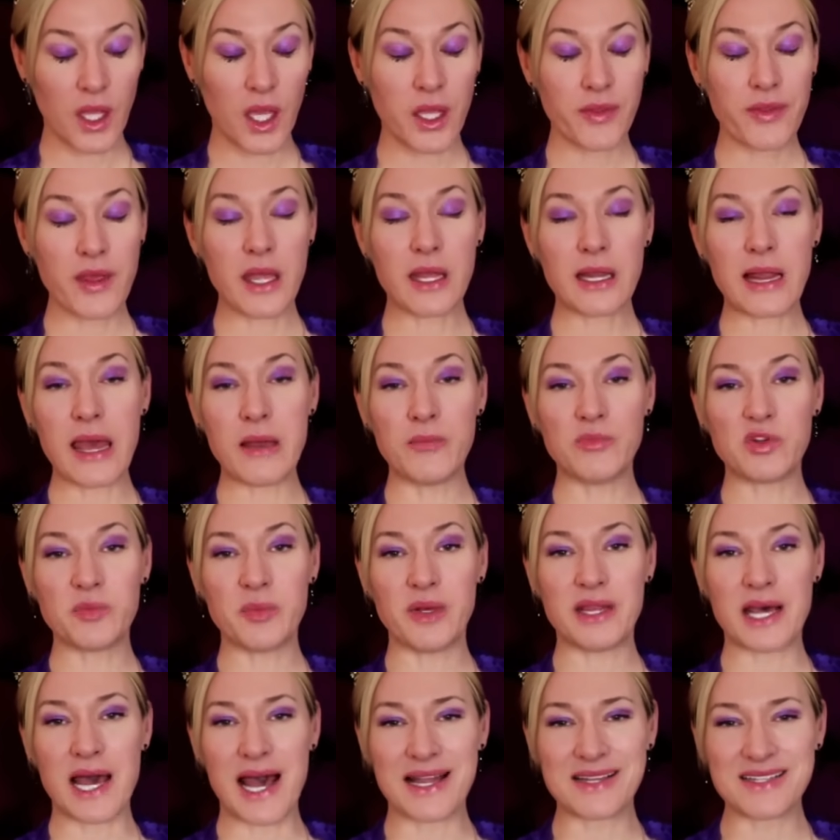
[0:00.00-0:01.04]
They claim to be
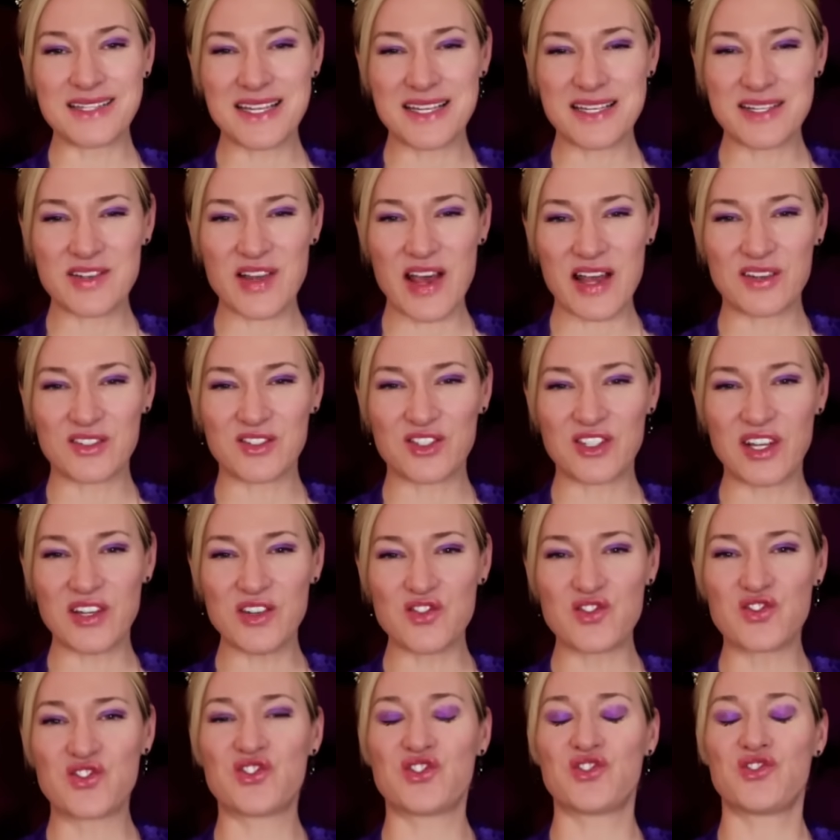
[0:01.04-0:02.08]
the anti
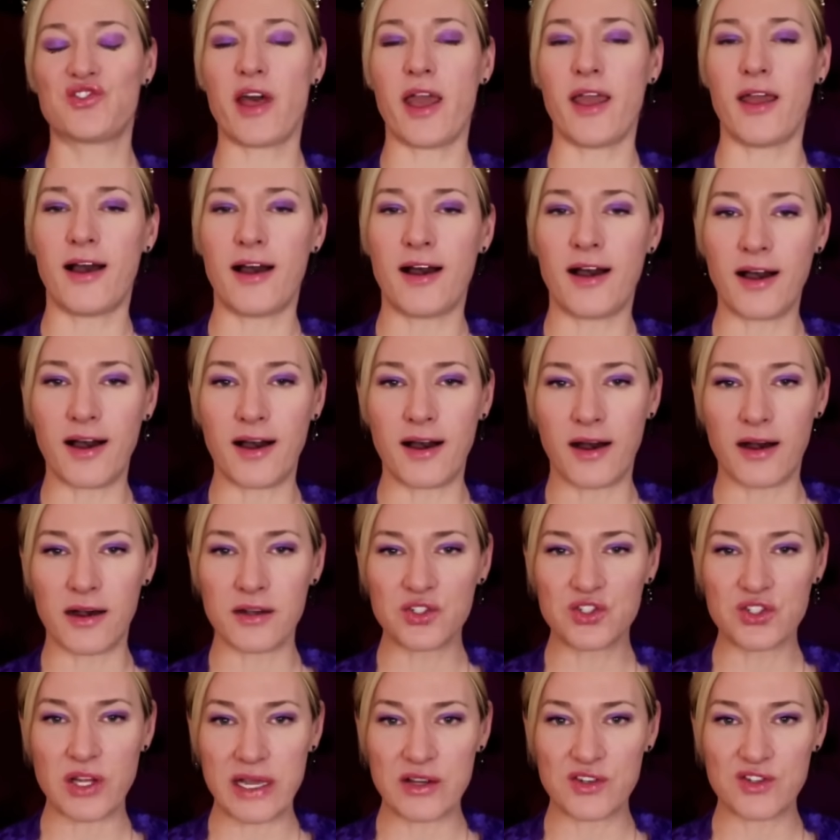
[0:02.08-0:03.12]
sexists. They are
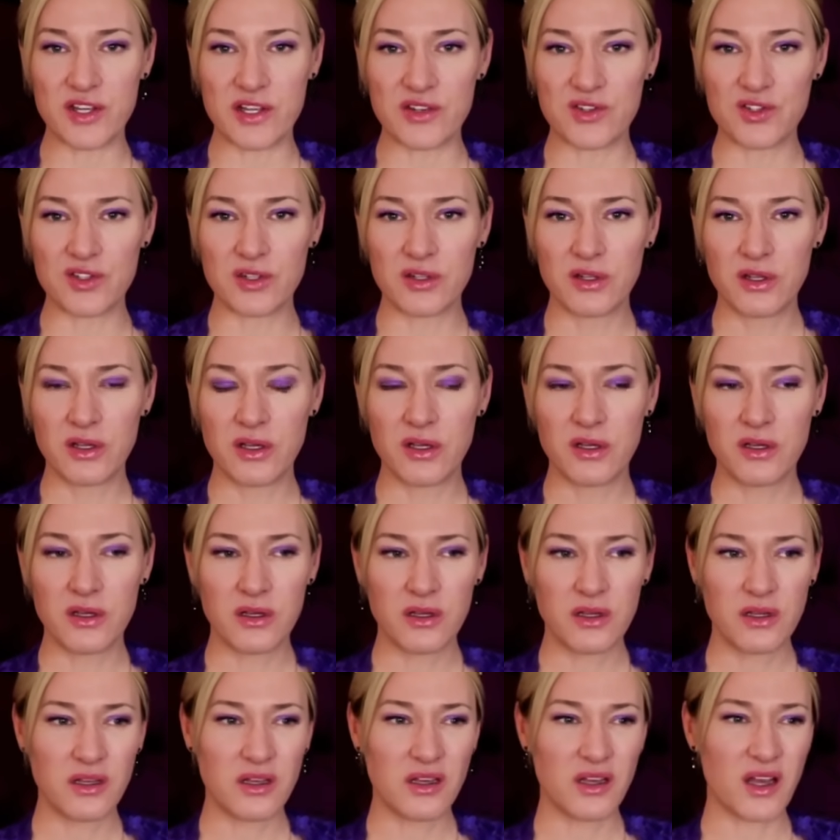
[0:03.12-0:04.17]
sexist.
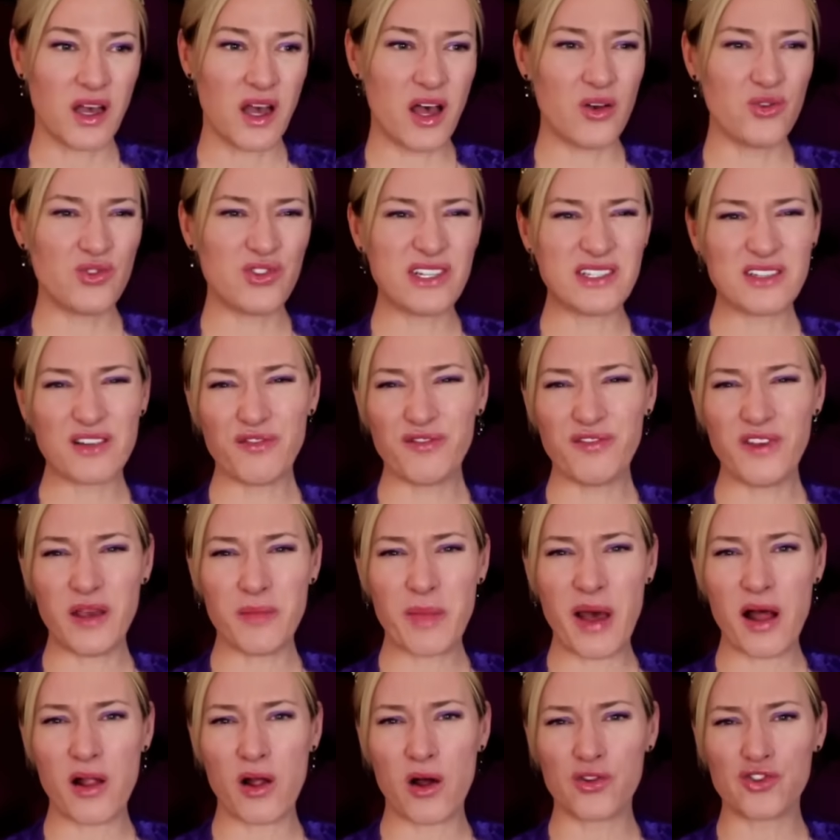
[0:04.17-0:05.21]
Oh, she's a
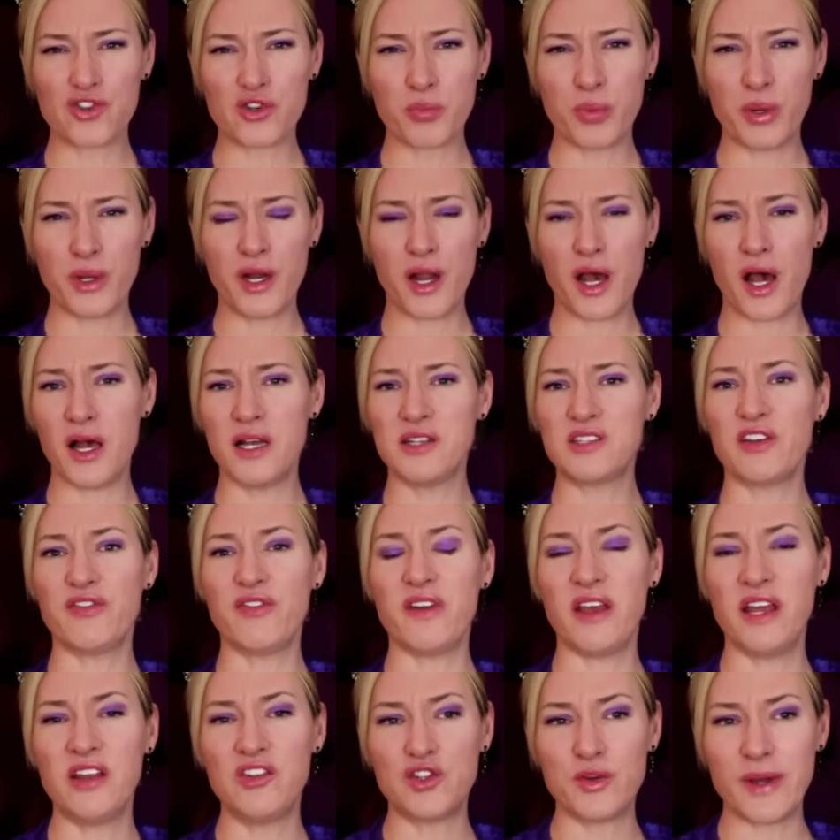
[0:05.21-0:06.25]
female entrepreneur, as
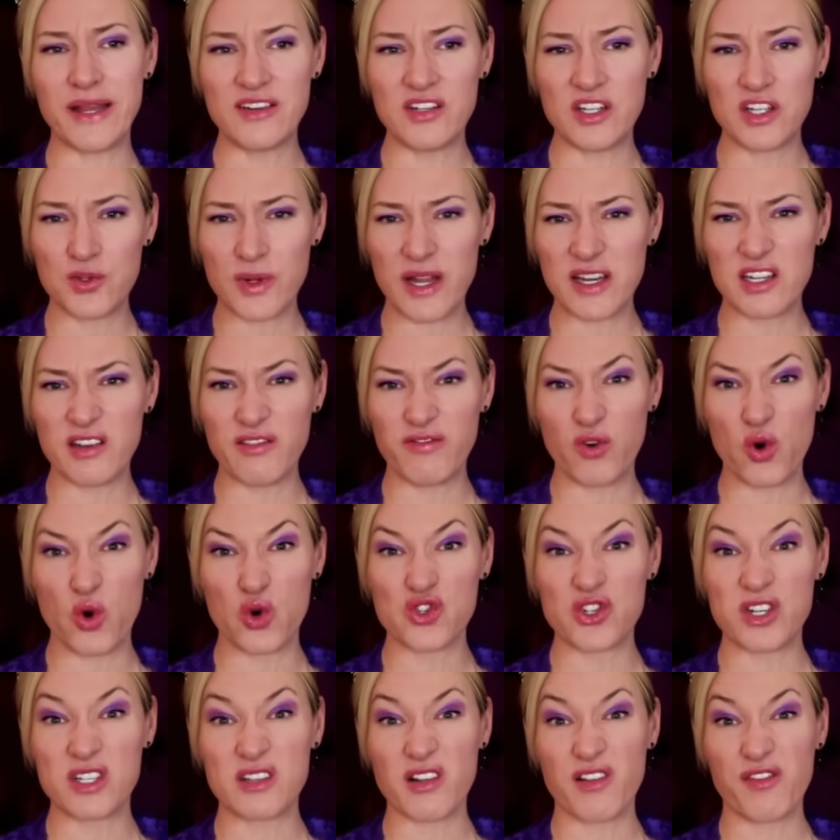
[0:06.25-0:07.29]
if in 2024
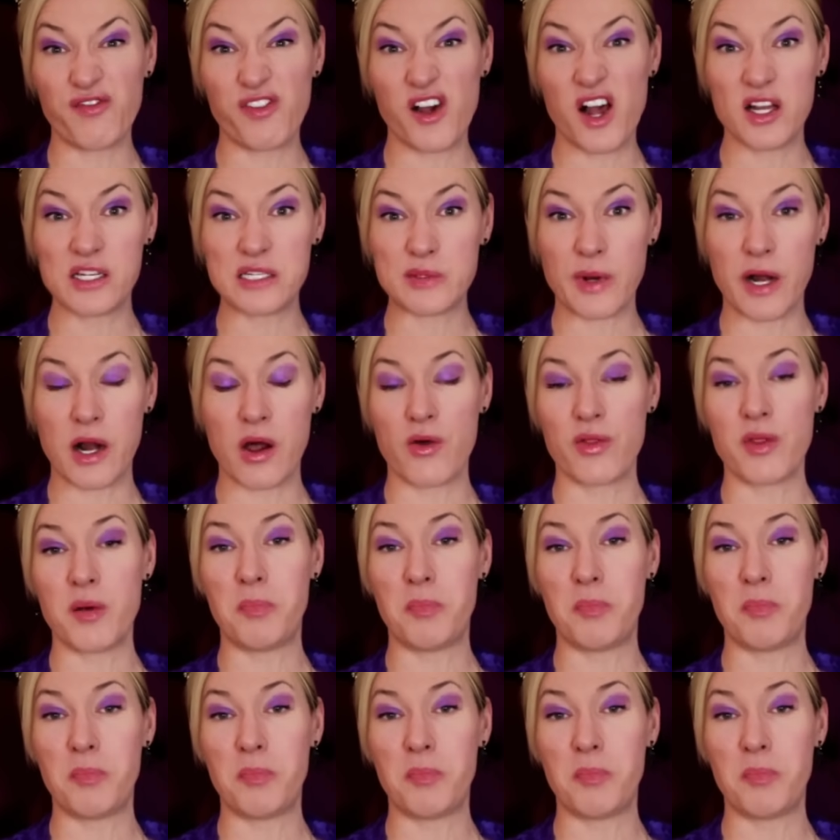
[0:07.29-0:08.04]
she's the first one on the